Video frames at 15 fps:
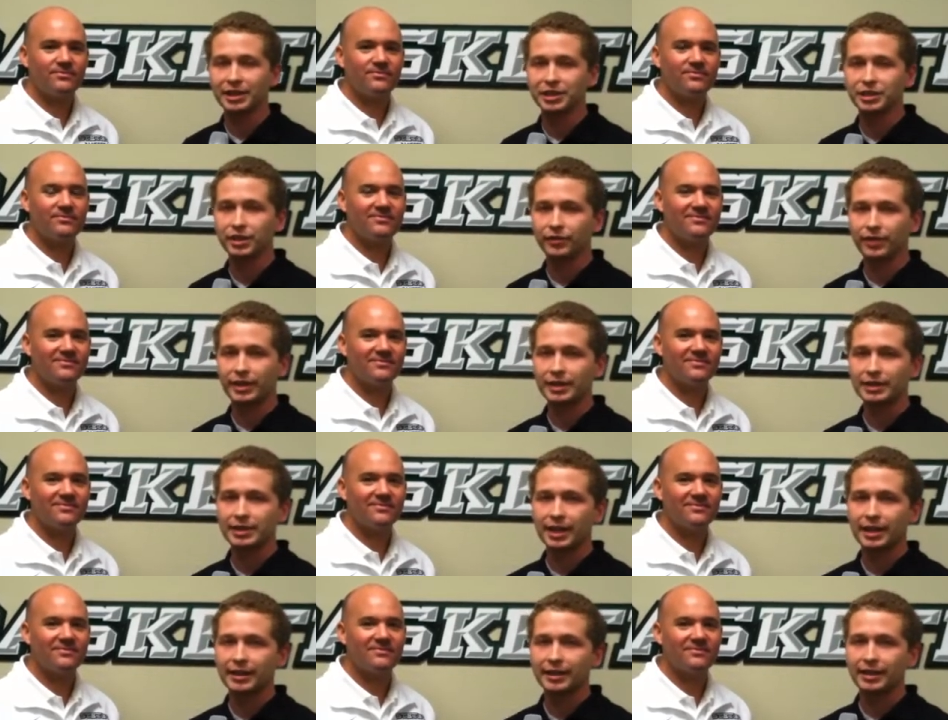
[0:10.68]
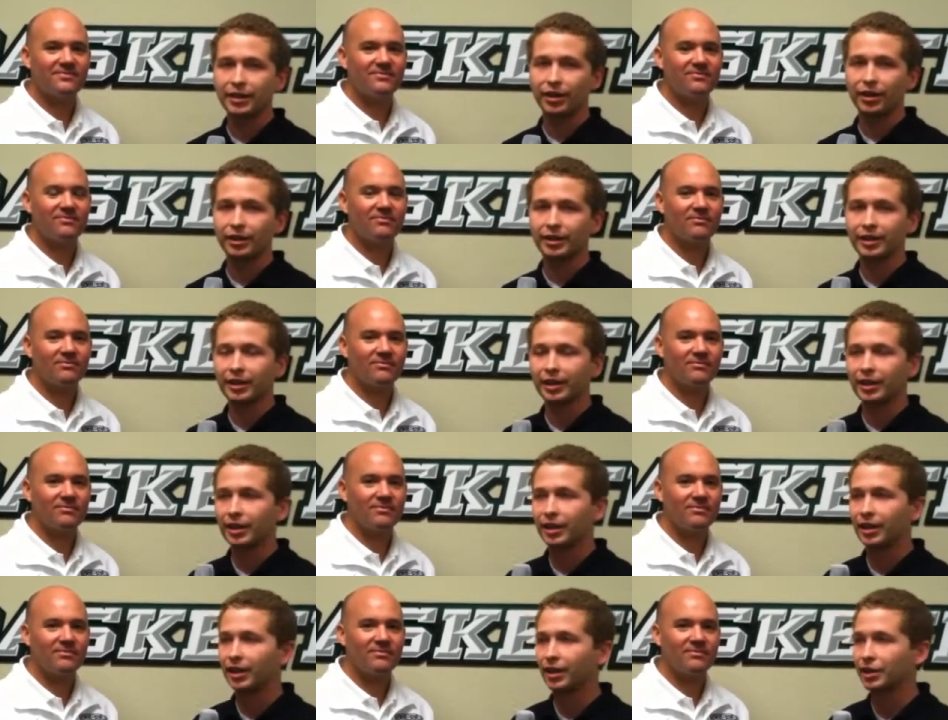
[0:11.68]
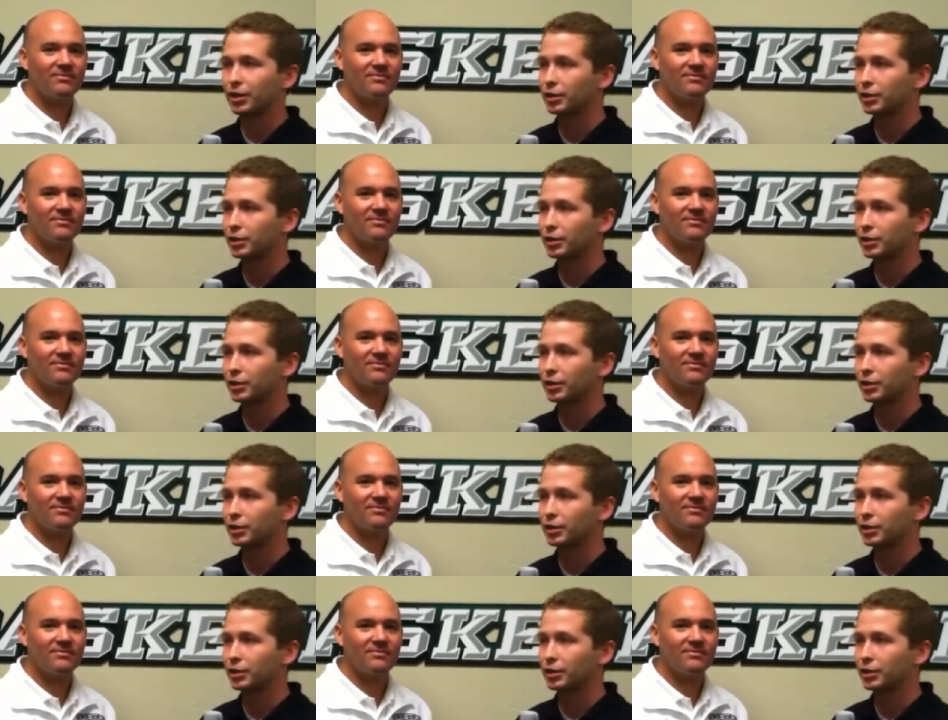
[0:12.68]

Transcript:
Speaker 1: edition of Inside the Arc. Uh,